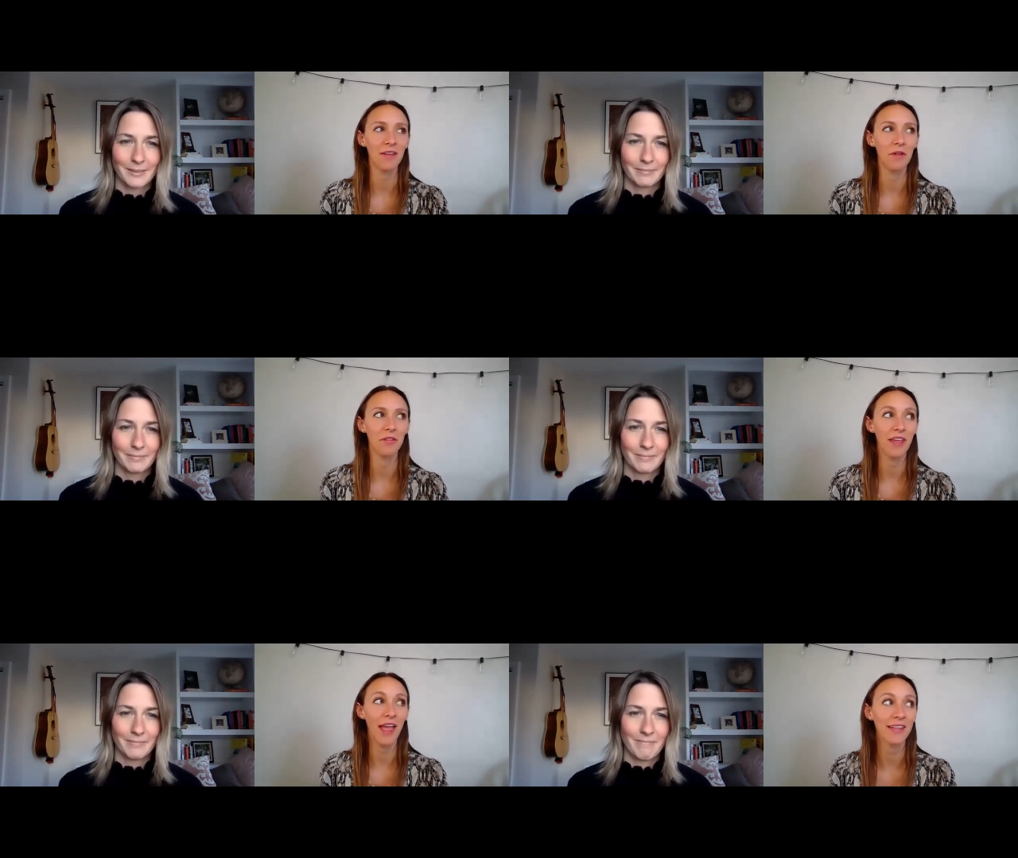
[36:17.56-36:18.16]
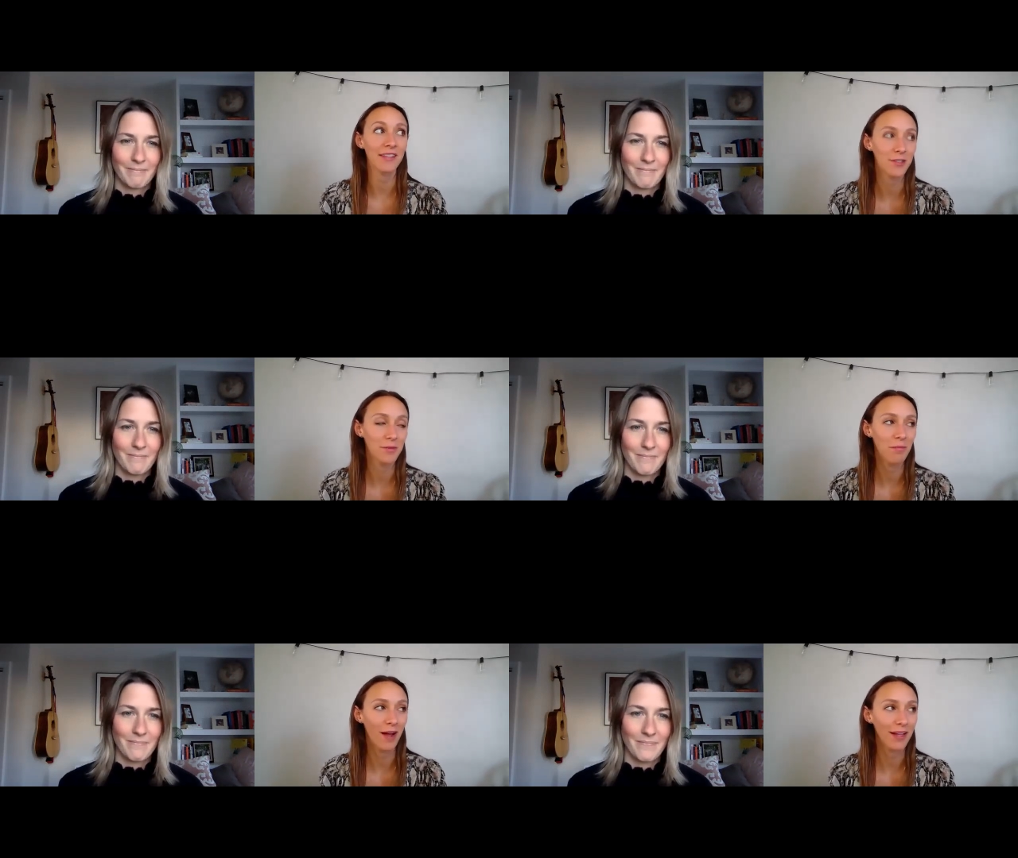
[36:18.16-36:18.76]
Speaker 1: the
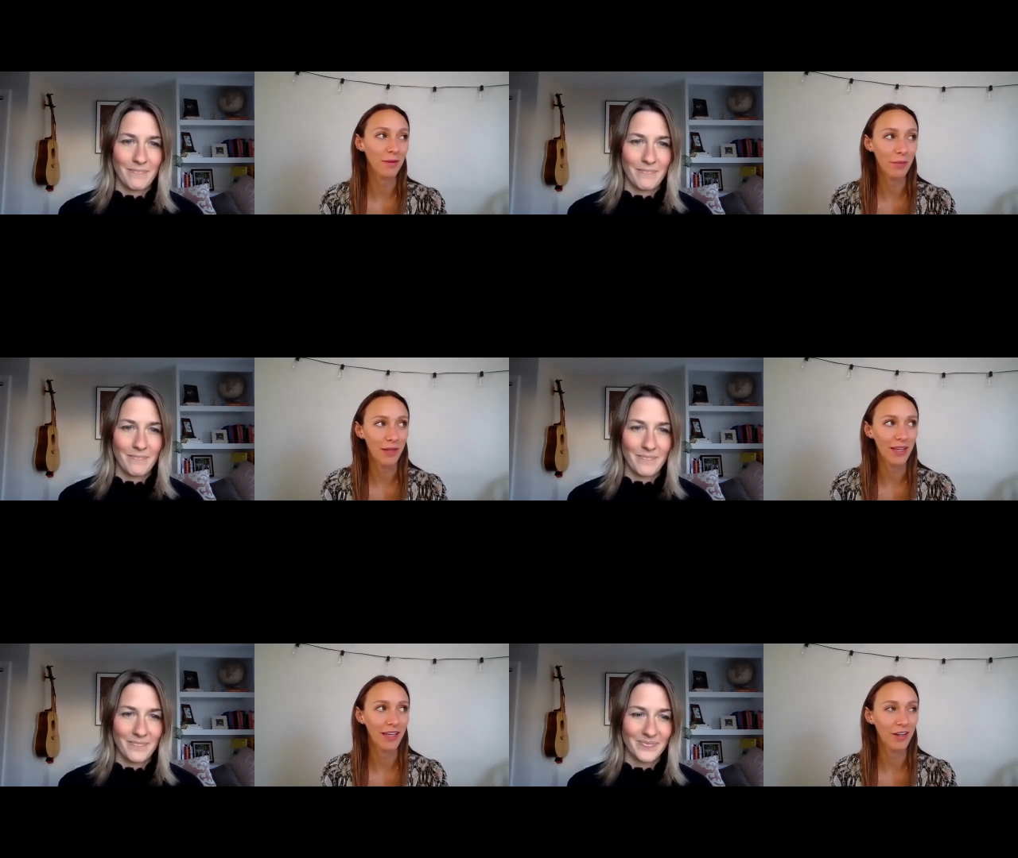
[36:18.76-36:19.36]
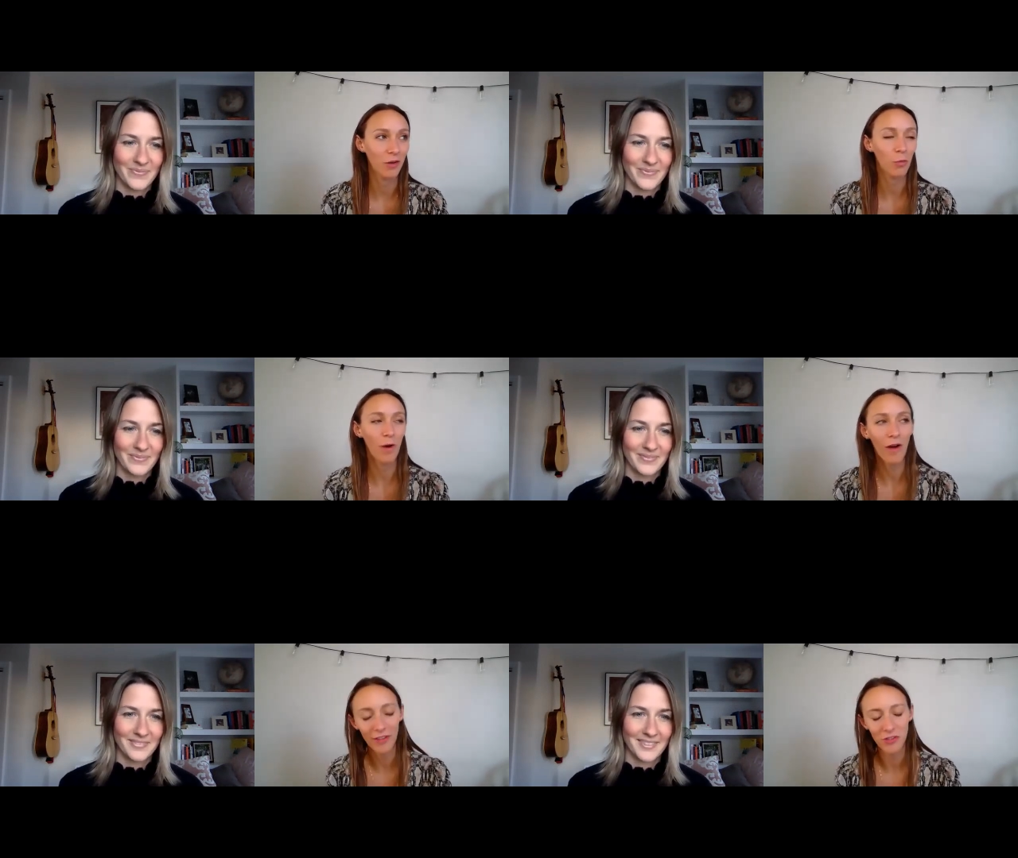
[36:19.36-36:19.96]
answer might be
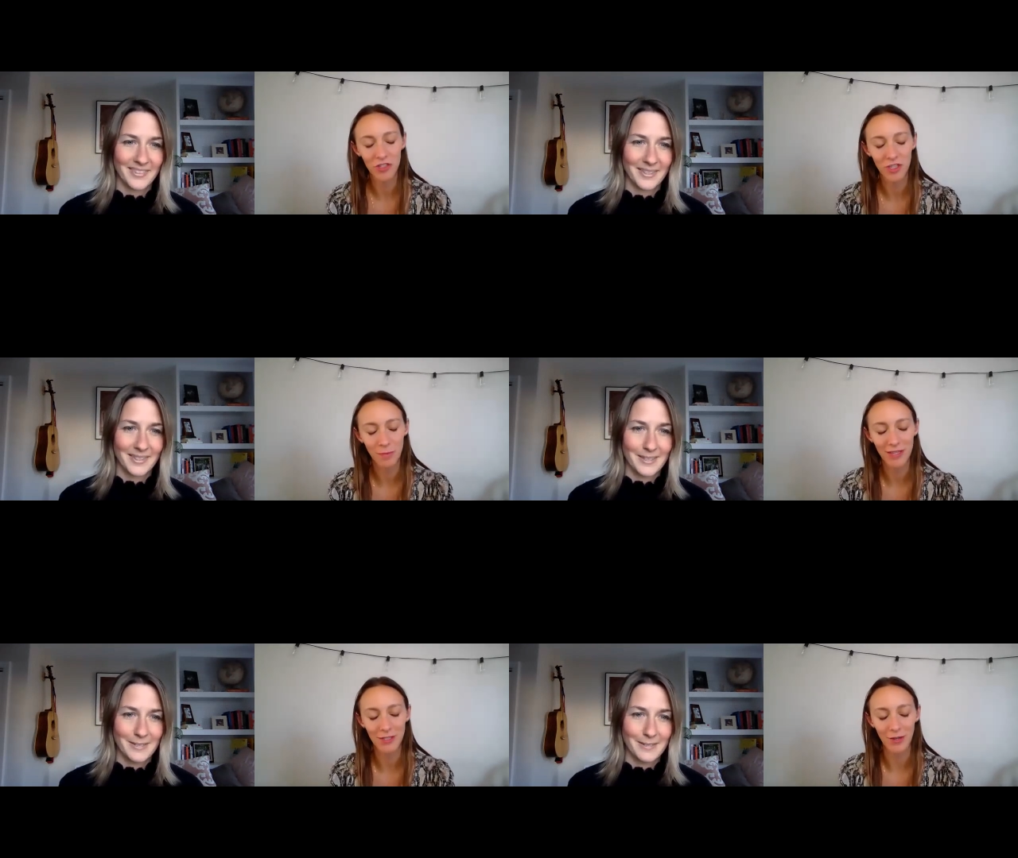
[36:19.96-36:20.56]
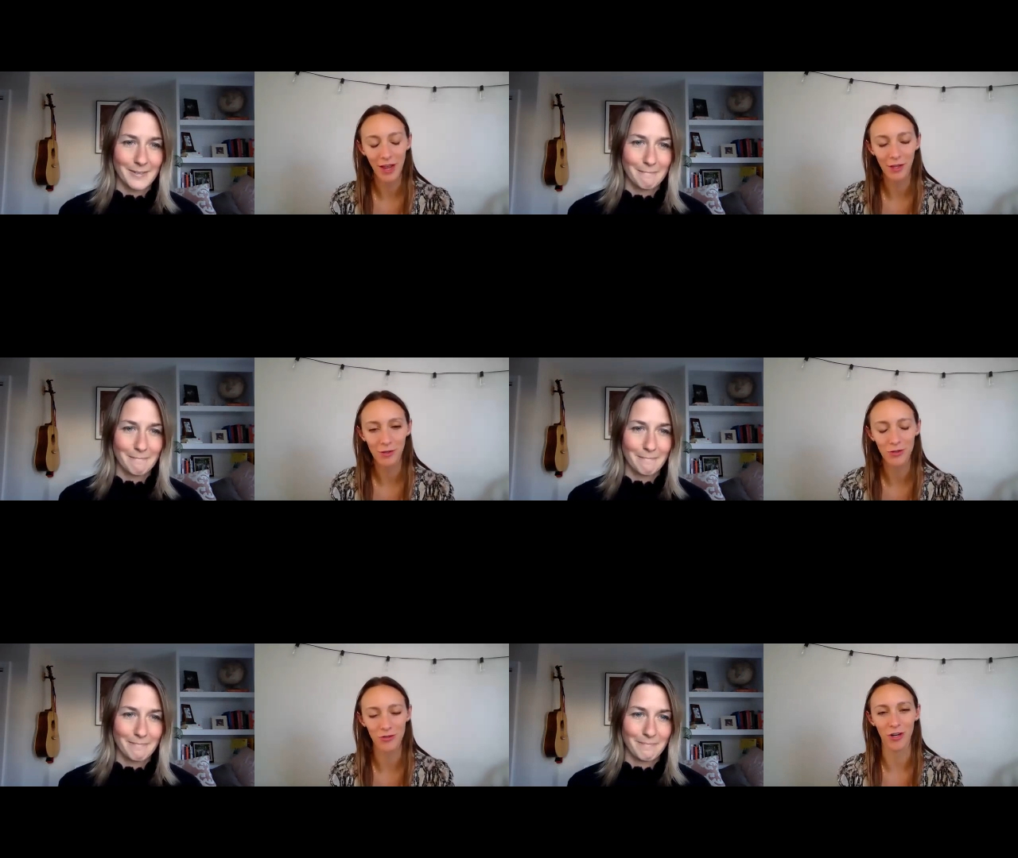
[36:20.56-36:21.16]
well, it just depends on how
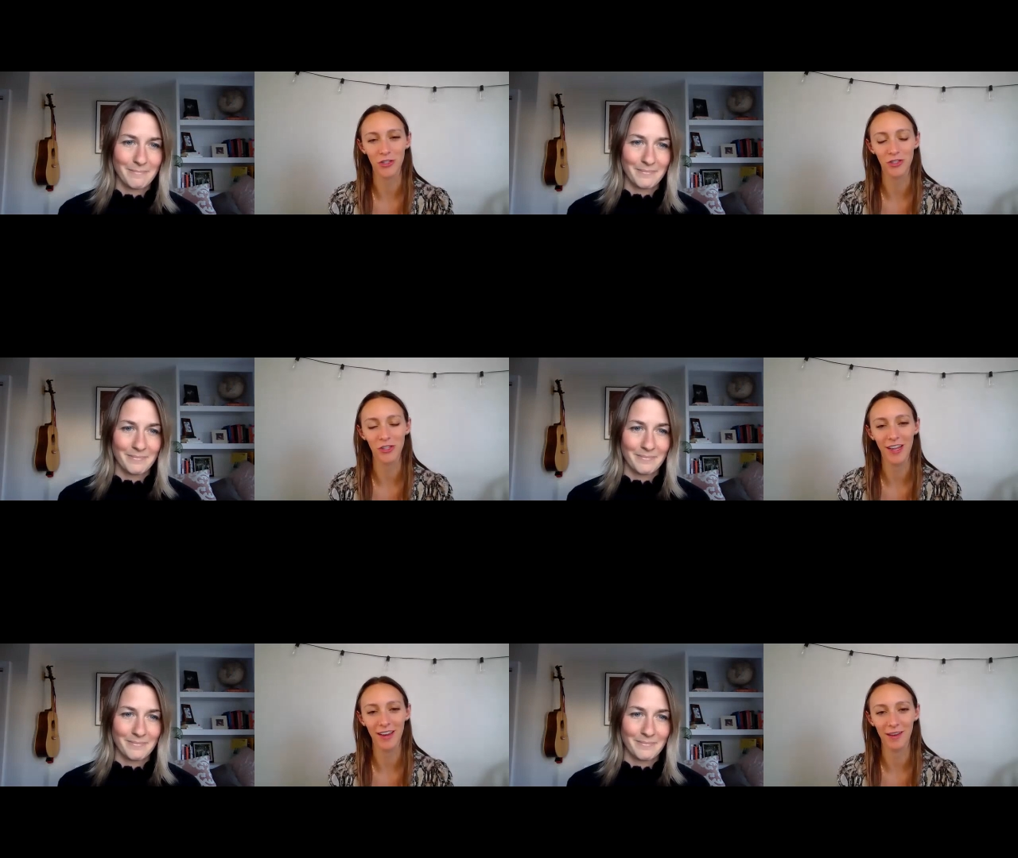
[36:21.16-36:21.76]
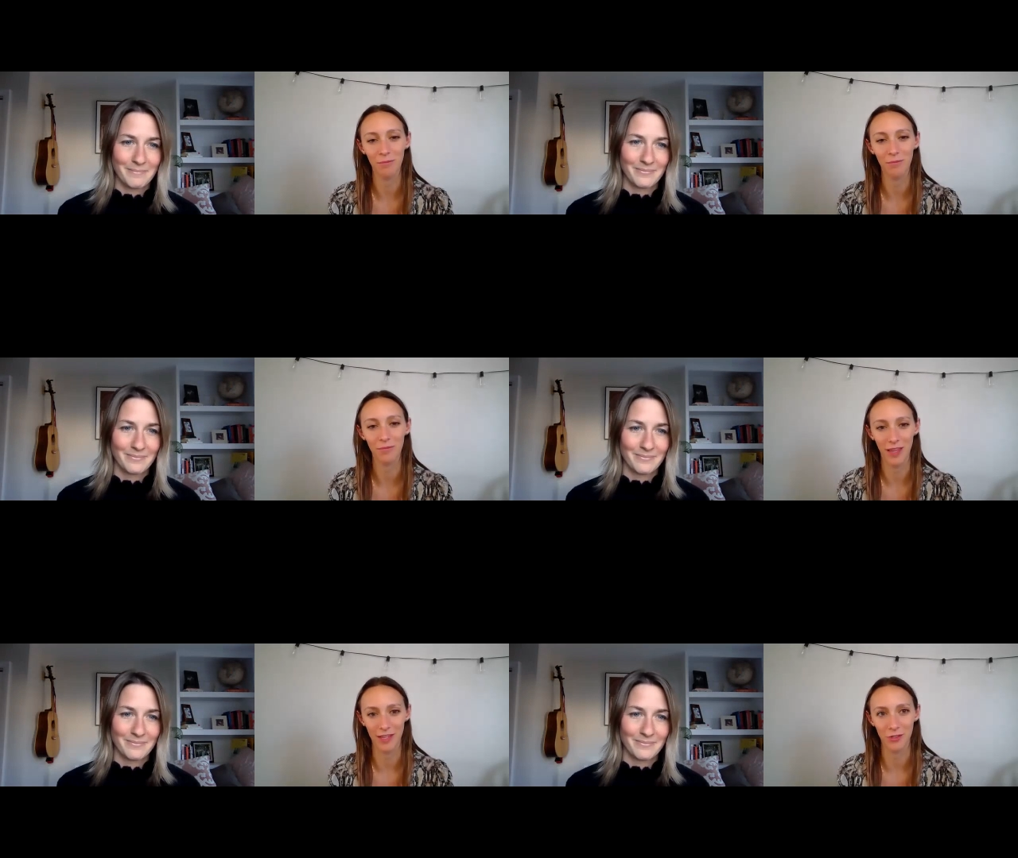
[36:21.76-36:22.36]
you structure it.
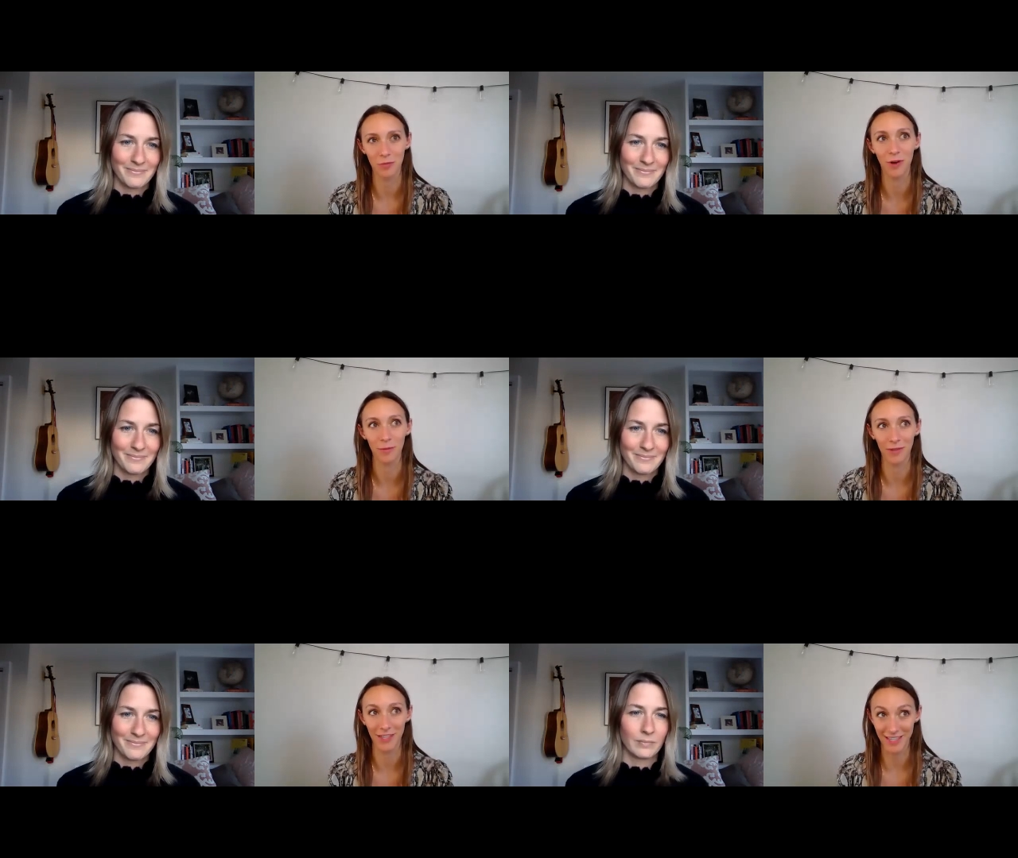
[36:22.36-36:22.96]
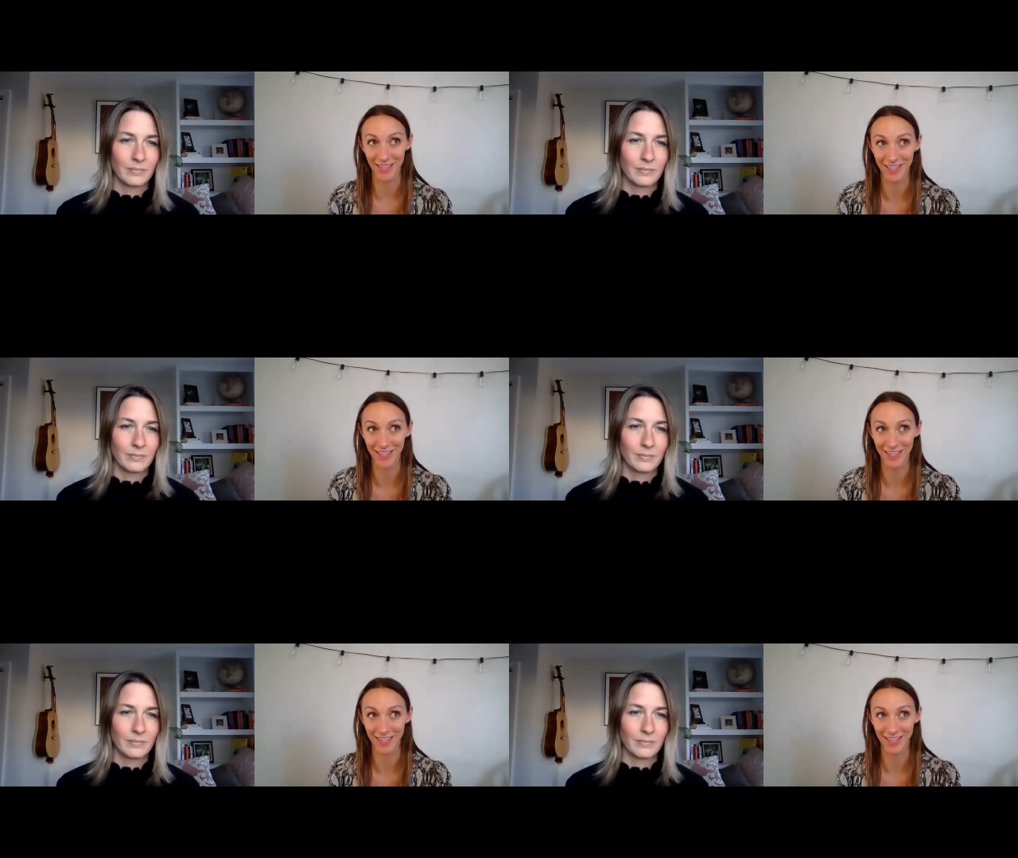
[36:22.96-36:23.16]
it the answer probably